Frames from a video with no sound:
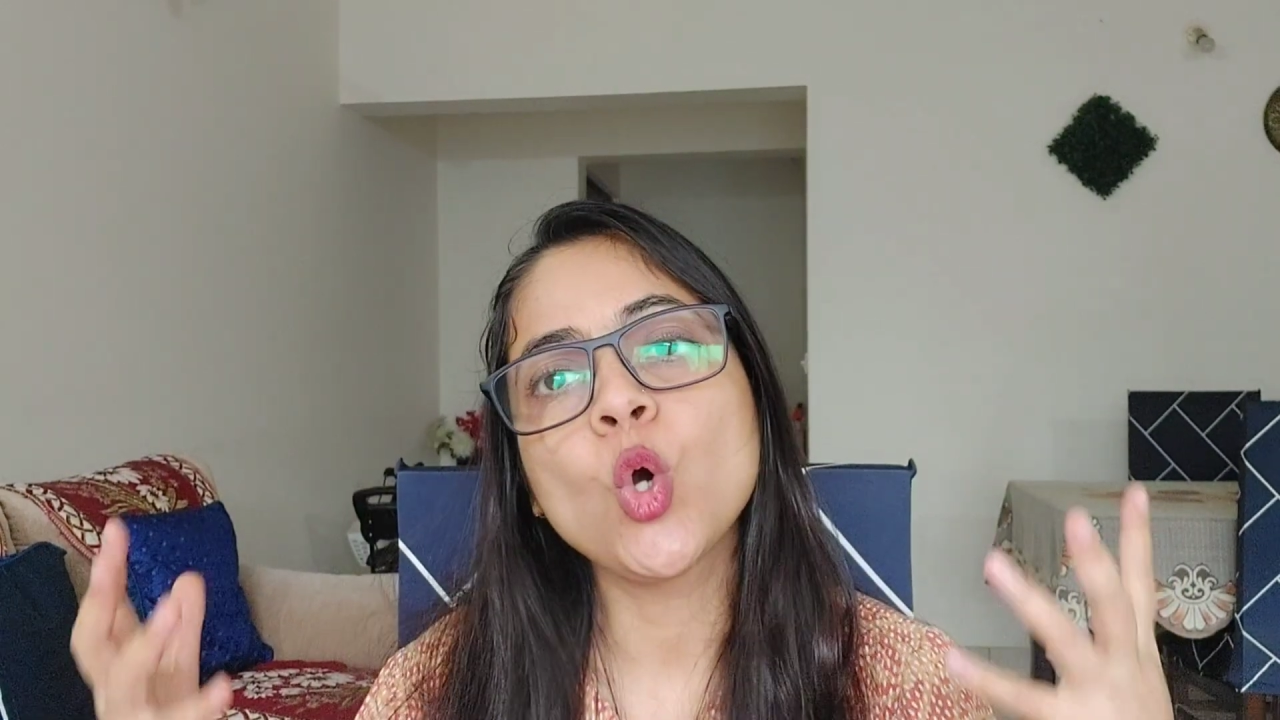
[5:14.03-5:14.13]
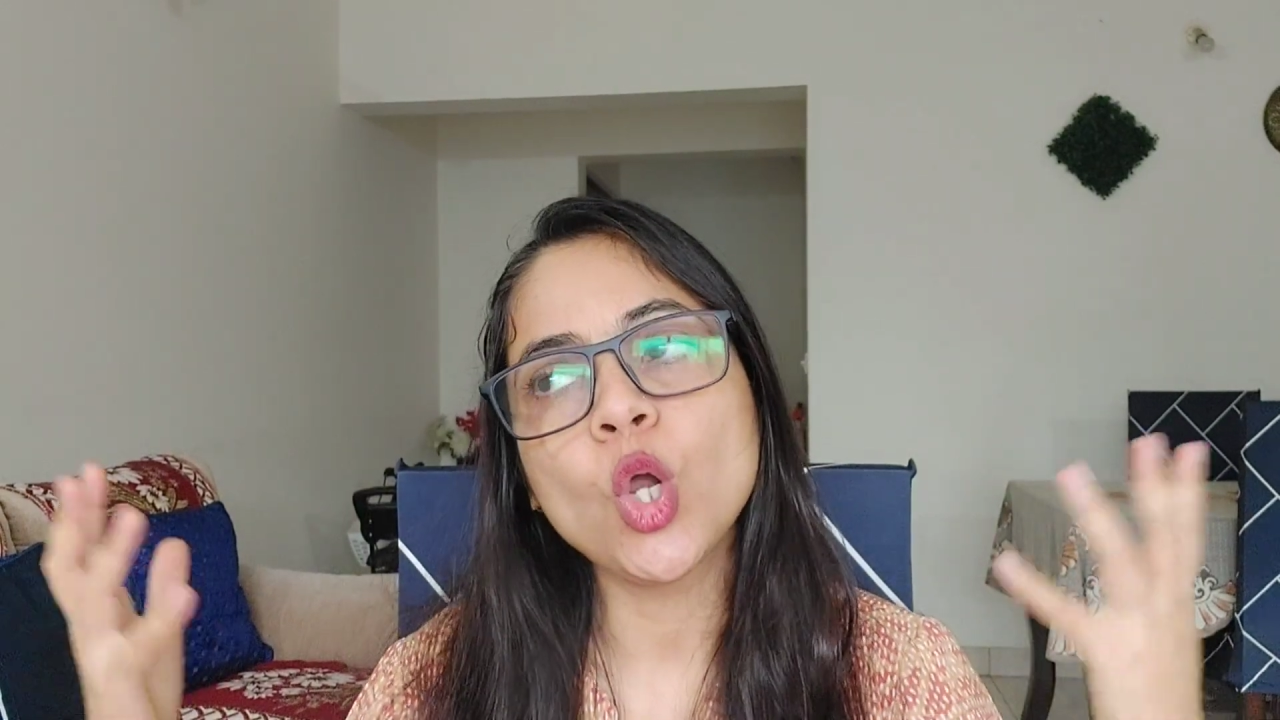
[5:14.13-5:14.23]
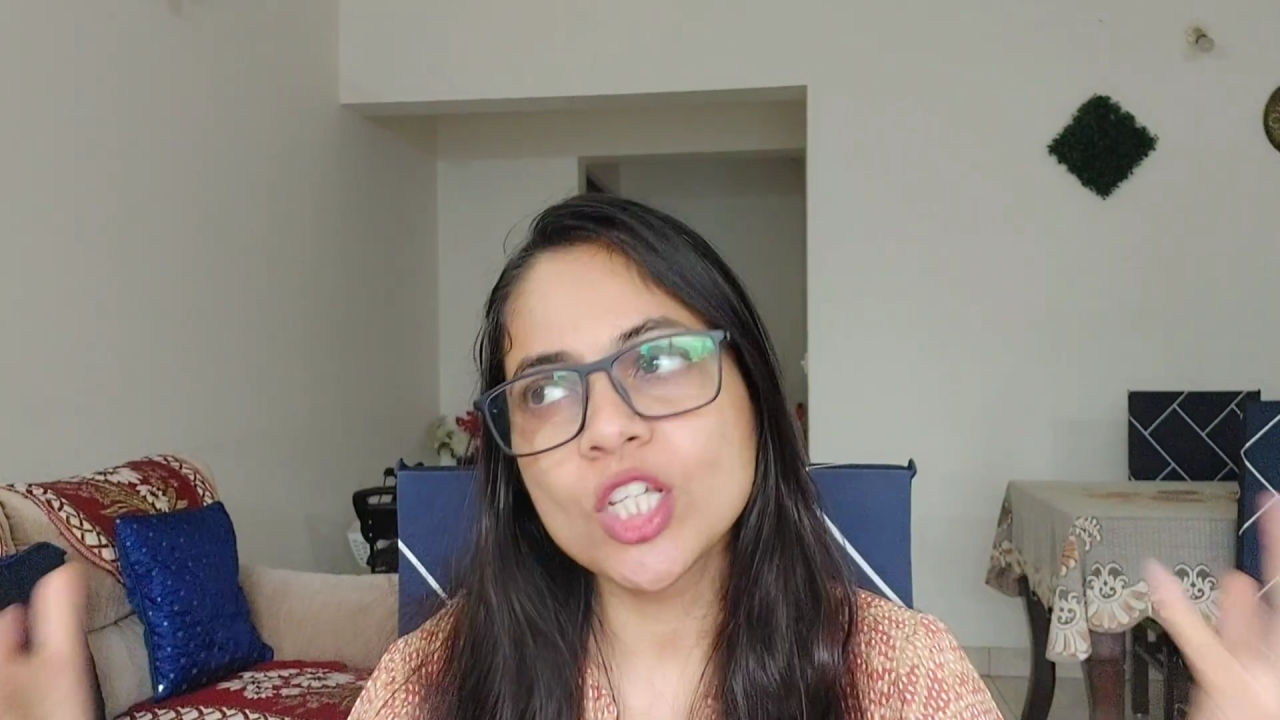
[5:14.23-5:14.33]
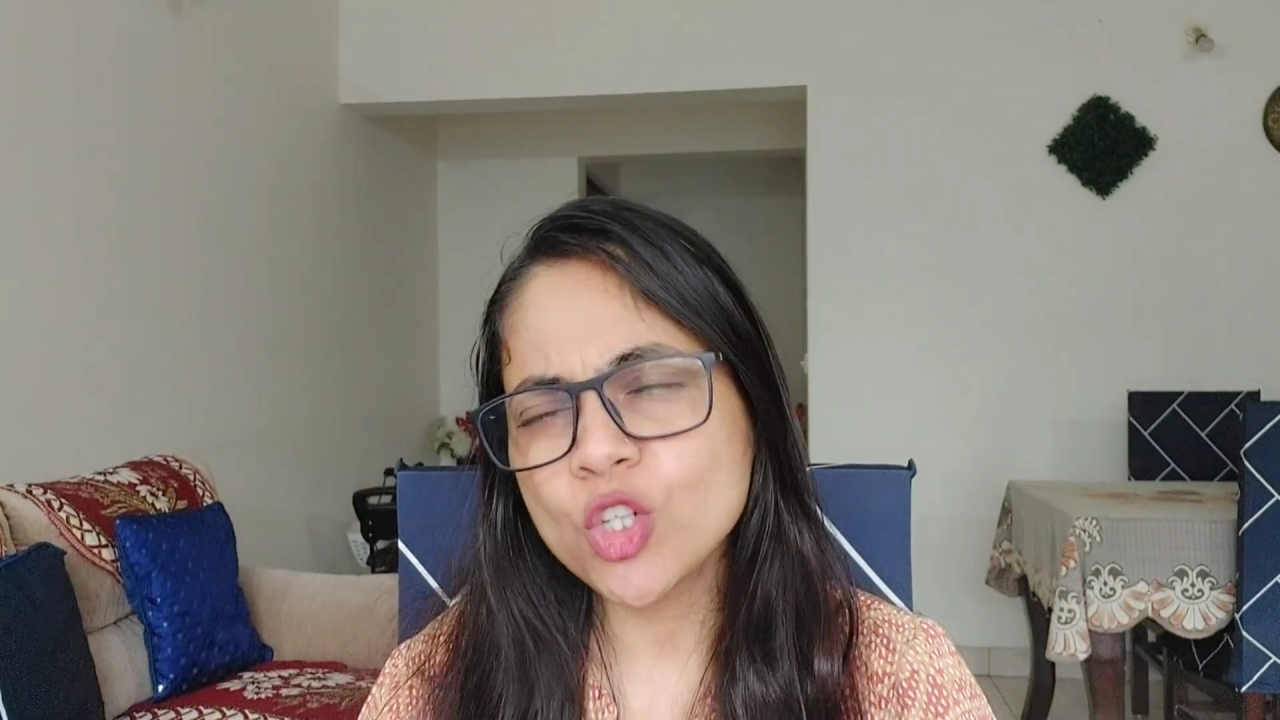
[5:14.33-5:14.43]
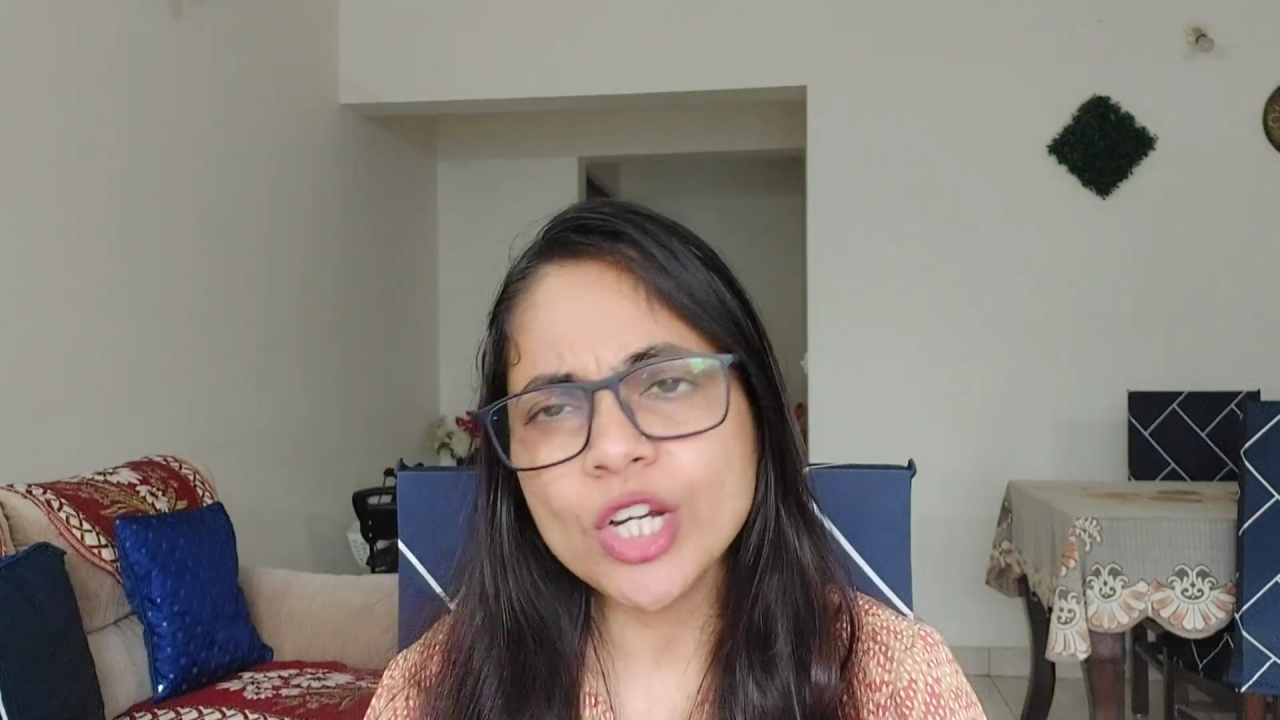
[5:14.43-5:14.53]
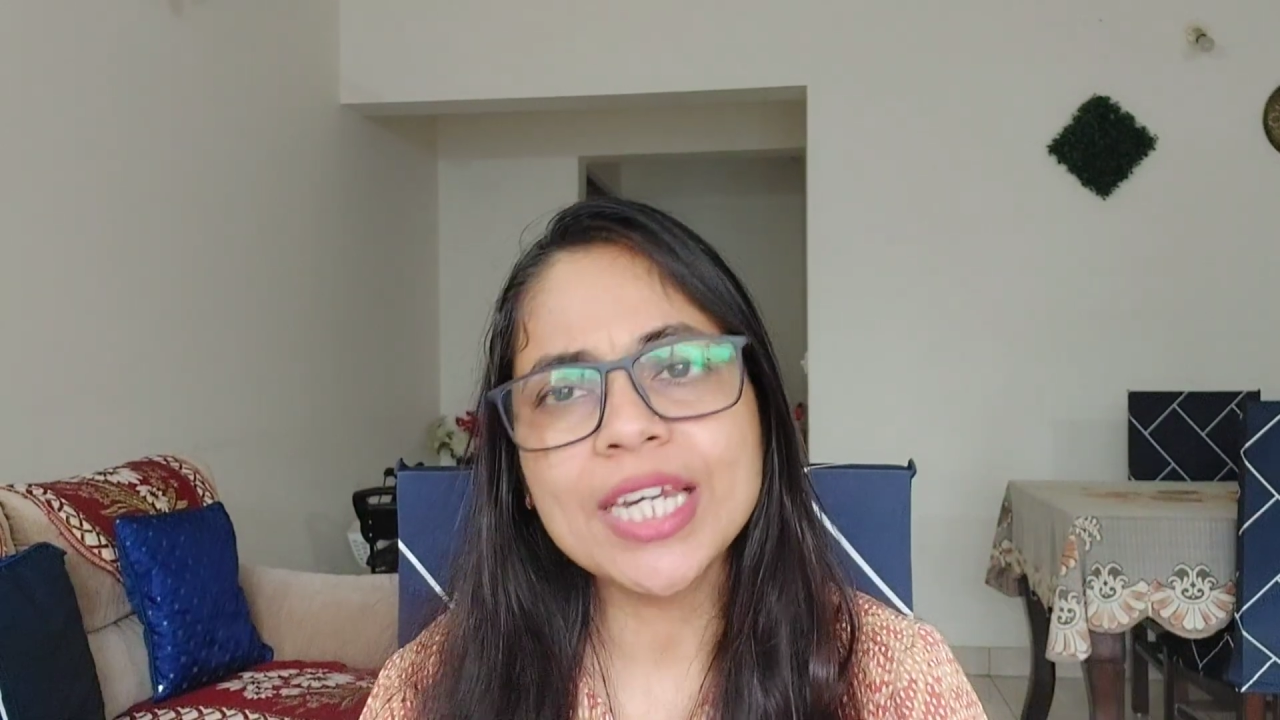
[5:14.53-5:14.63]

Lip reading: college, or